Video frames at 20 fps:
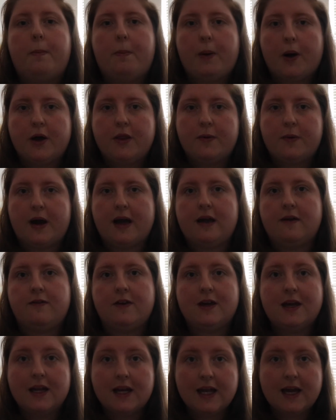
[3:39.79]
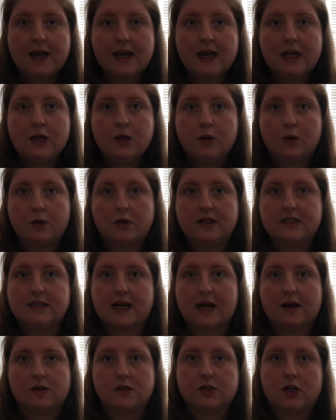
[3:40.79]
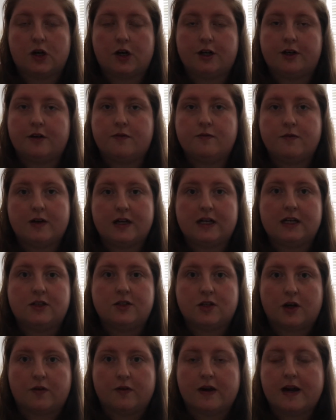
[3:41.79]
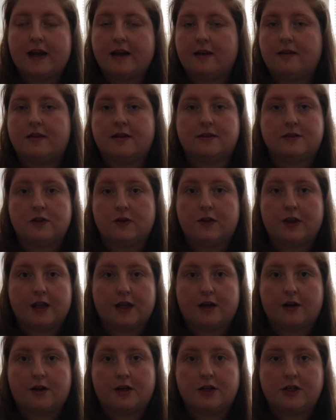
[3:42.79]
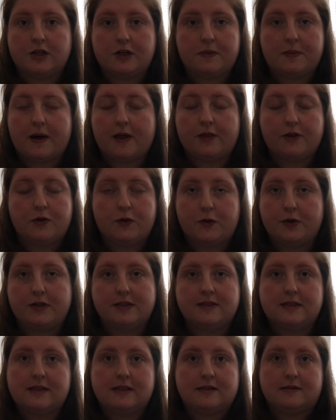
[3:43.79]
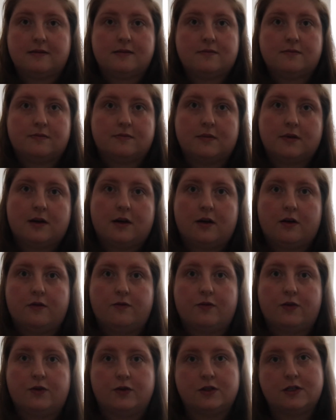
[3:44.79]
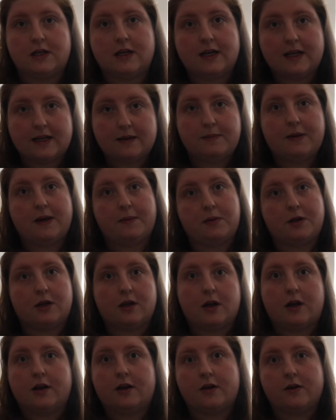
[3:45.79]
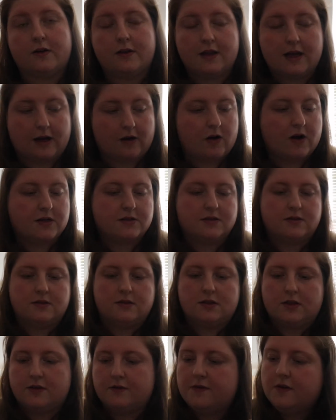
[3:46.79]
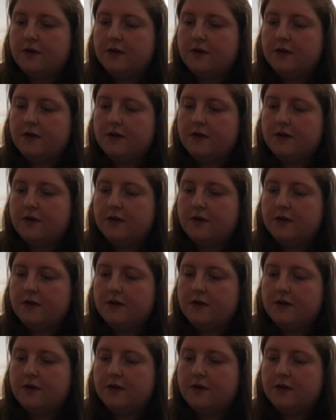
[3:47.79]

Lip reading: By the way, if you can hear noise outside, I'm really sorry. There's nothing I can do about the noise. It's unfortunately, people are like cutting their grass and stuff.